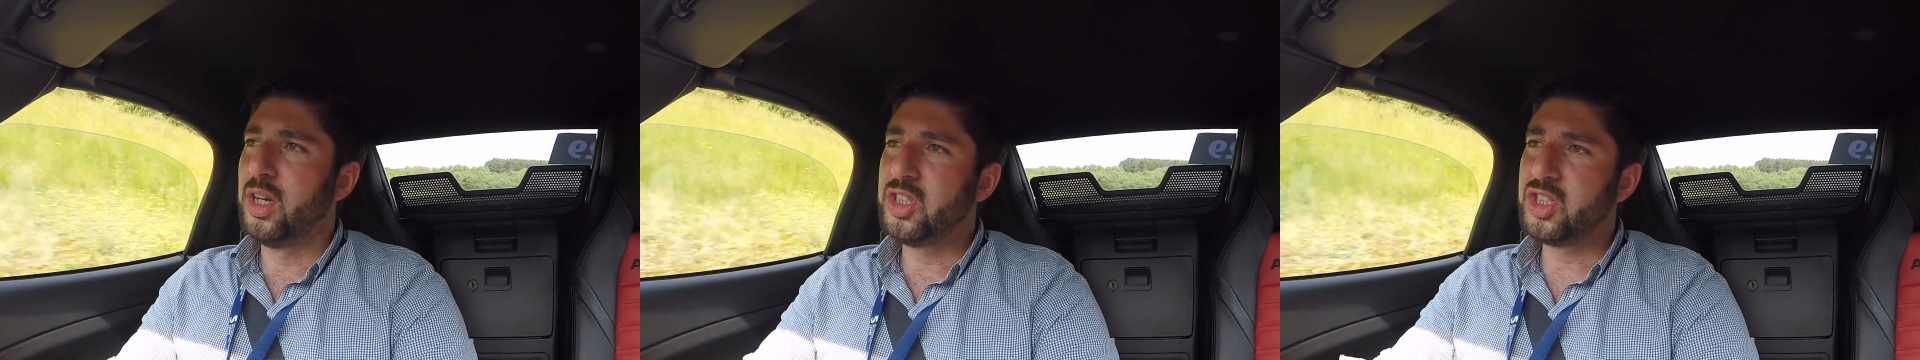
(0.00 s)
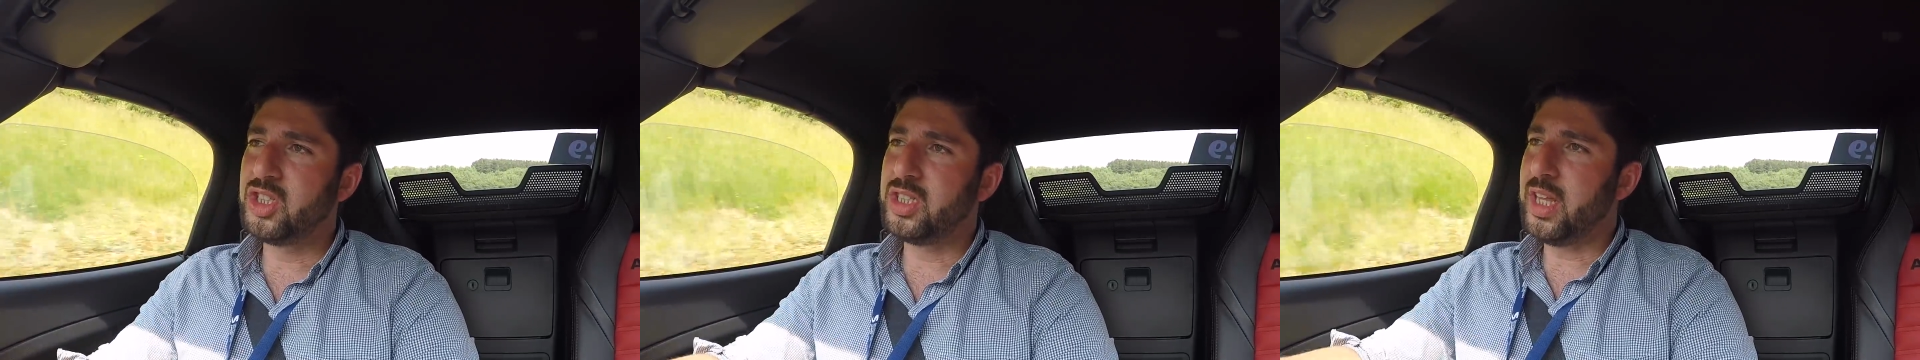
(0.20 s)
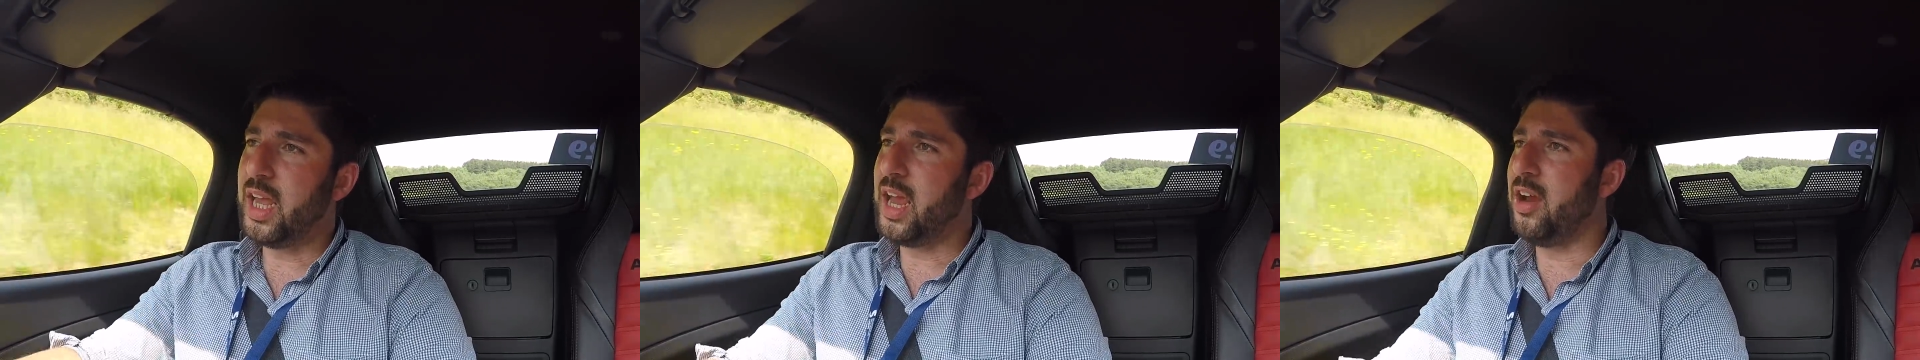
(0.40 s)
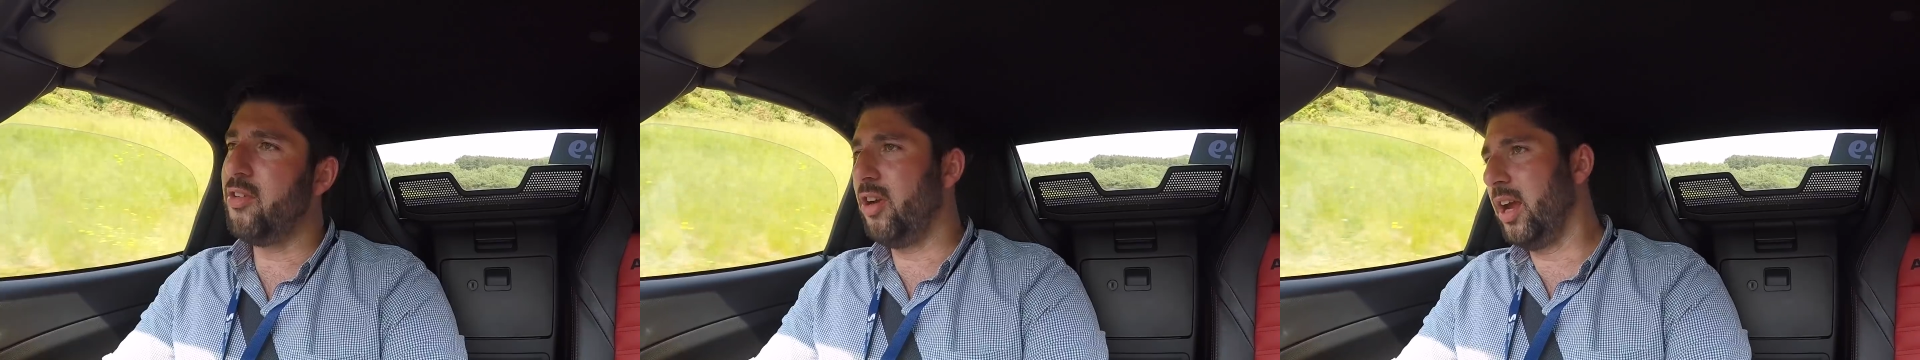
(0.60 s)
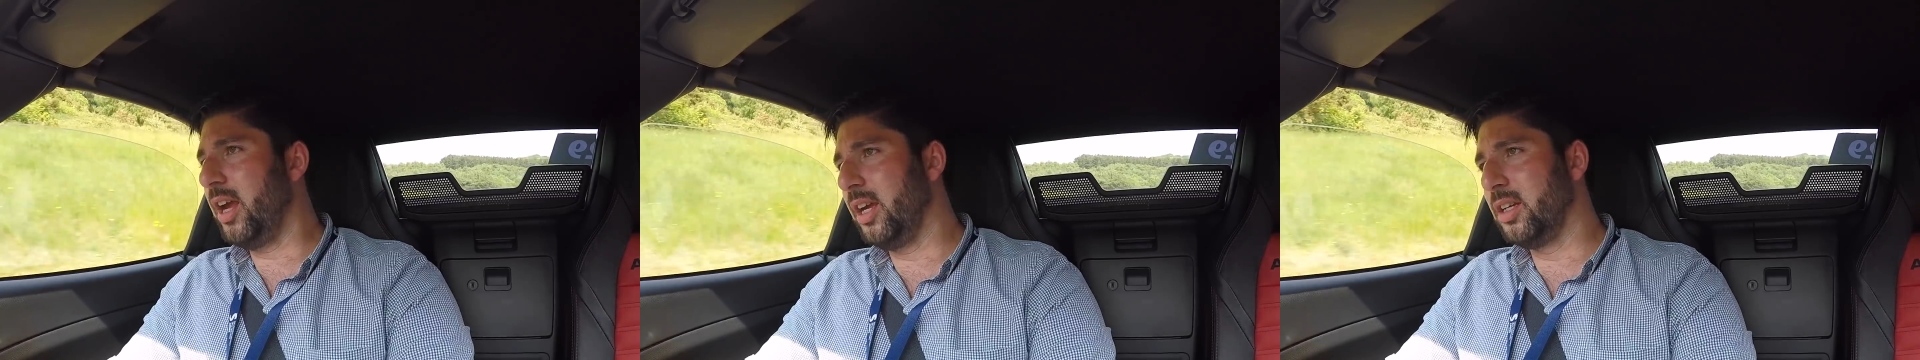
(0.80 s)

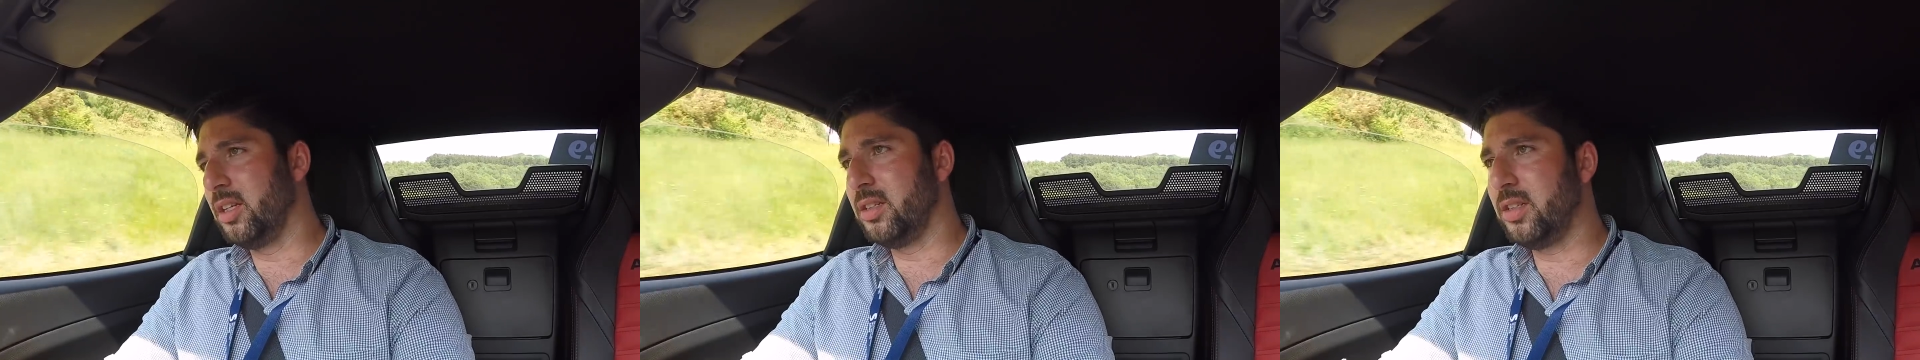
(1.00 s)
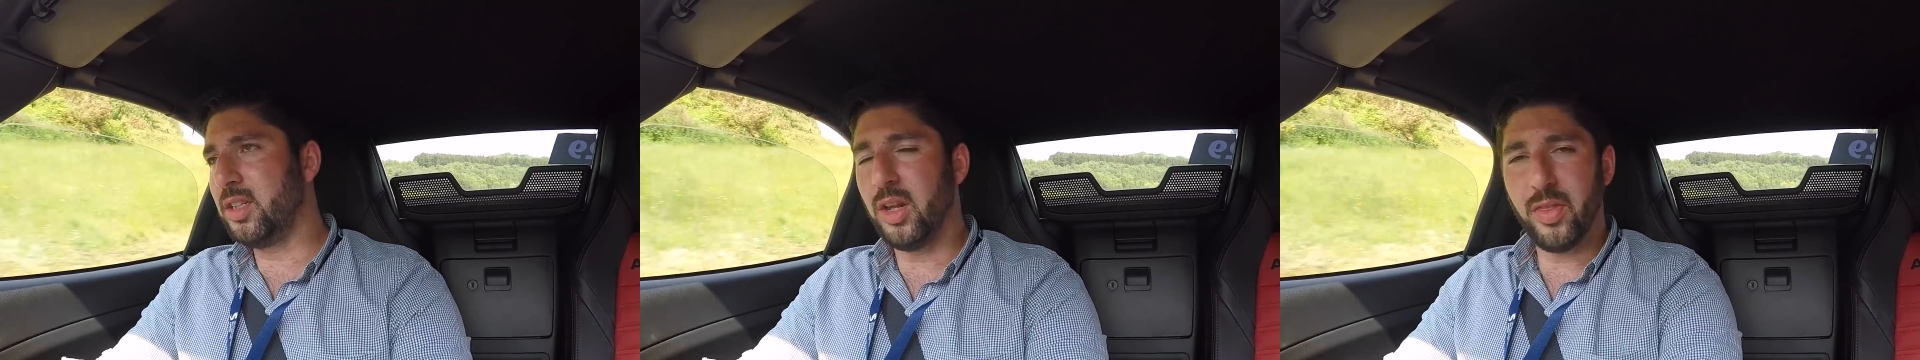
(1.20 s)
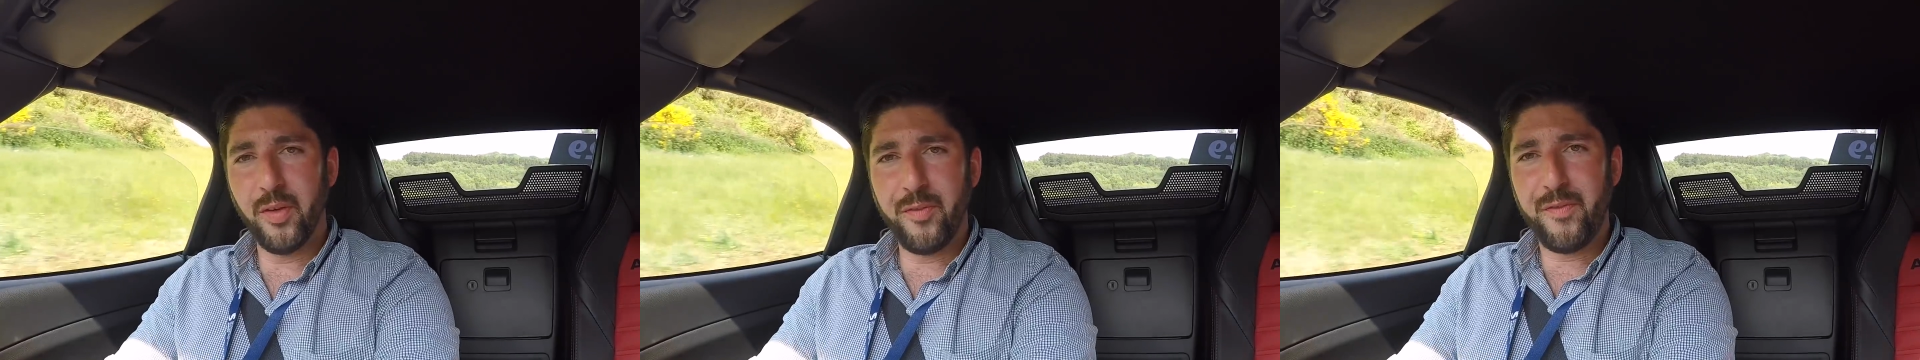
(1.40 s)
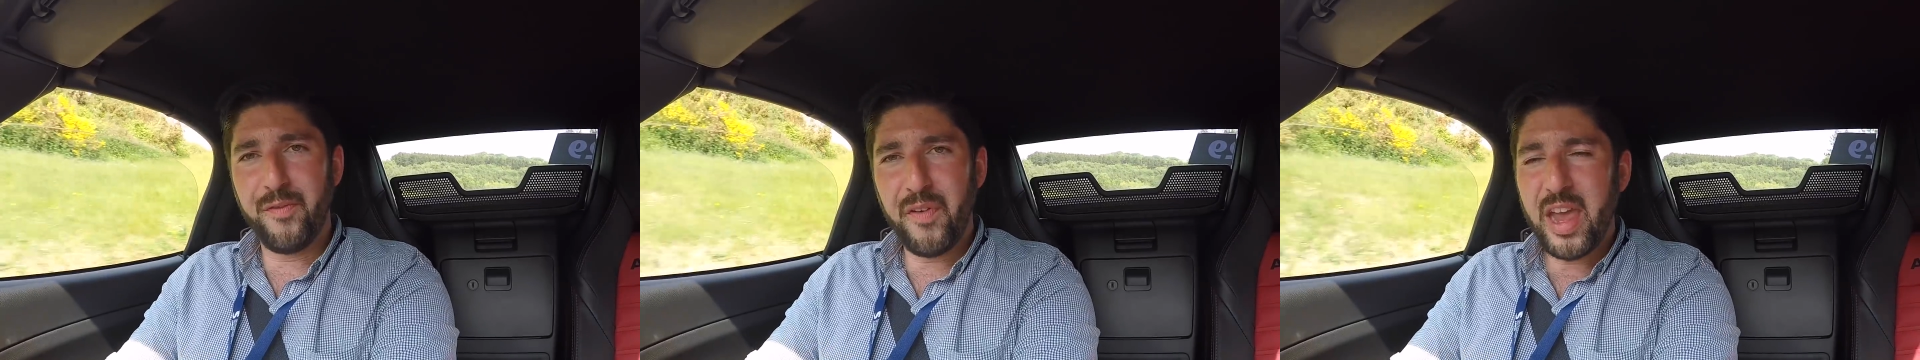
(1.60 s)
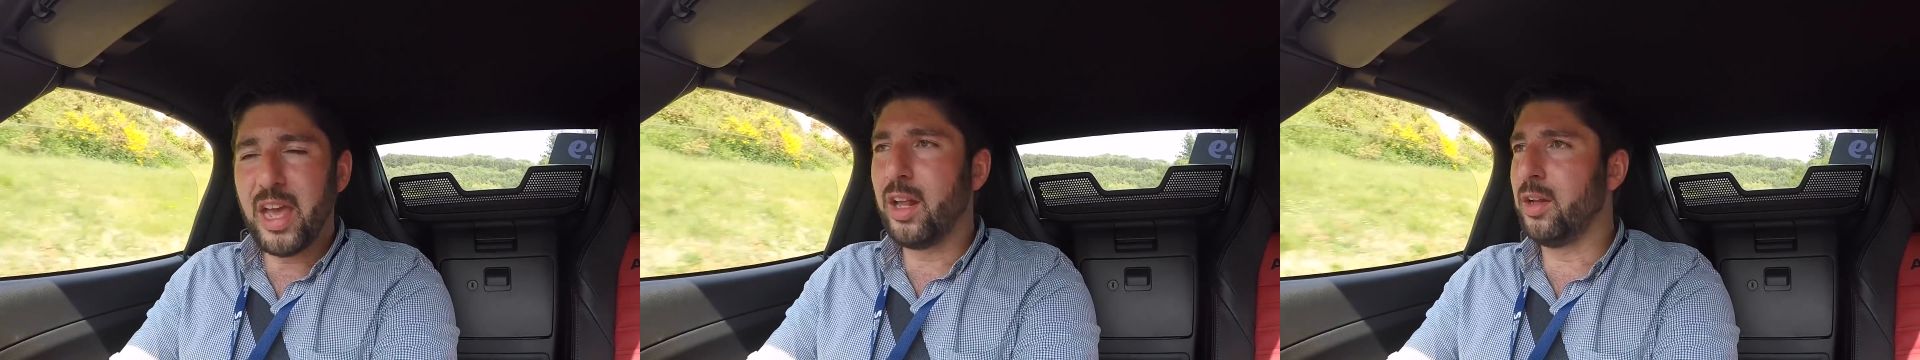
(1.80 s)
steering and, you know, the
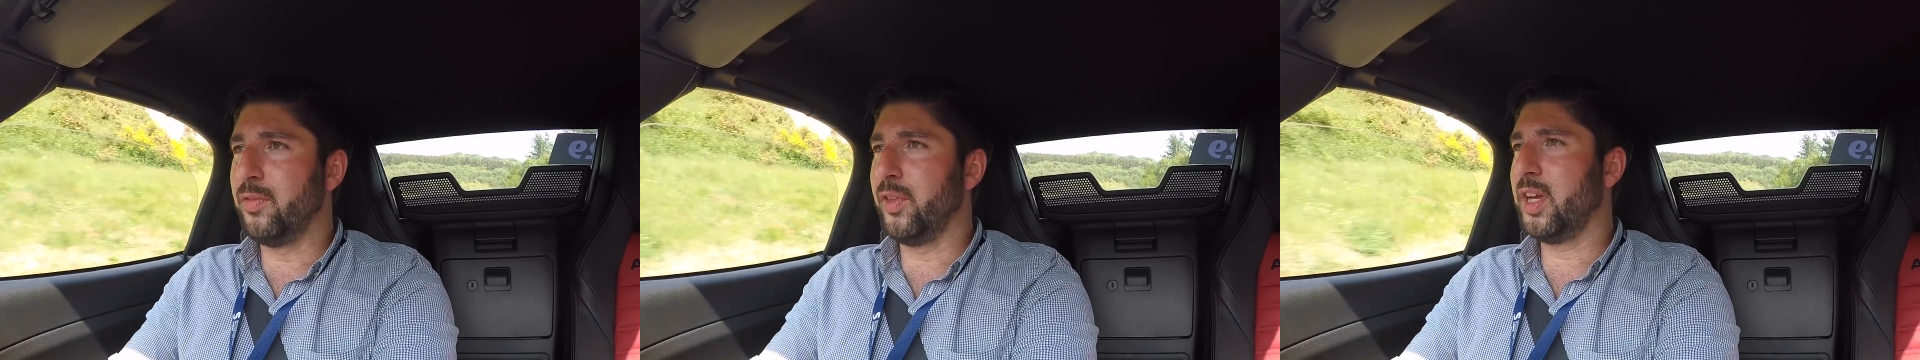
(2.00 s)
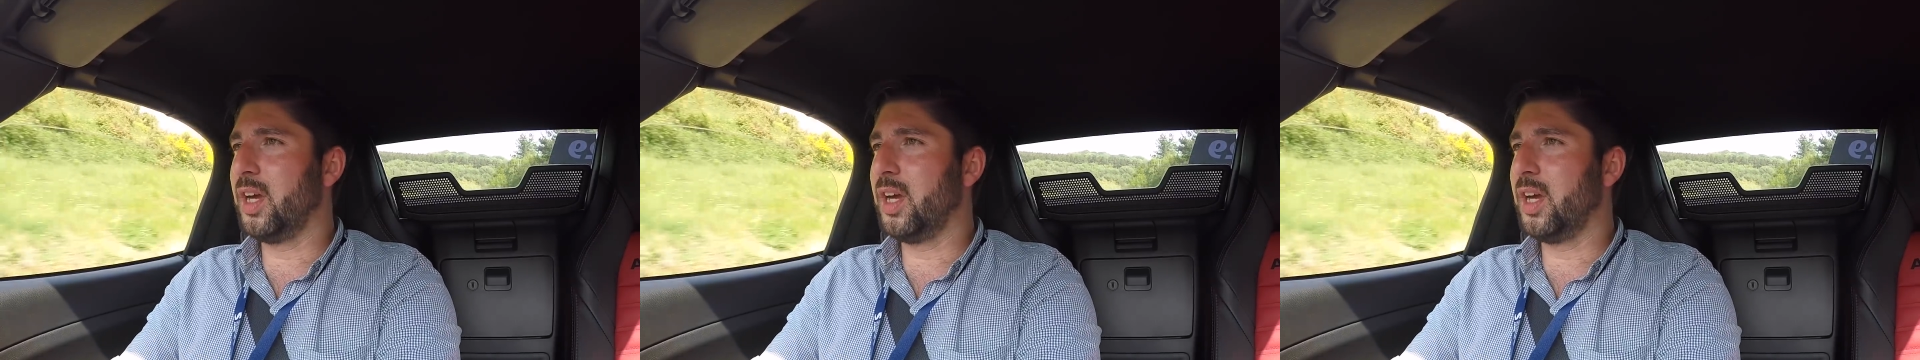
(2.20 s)
feel of the